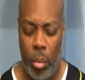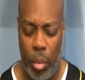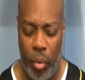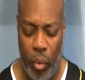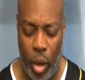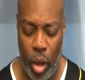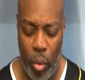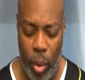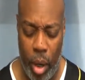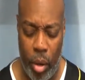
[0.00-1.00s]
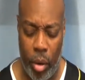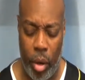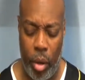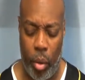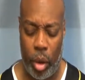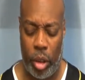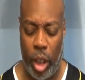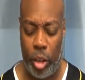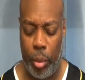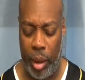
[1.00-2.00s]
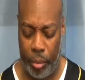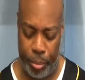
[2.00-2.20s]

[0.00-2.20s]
before you render your judgment.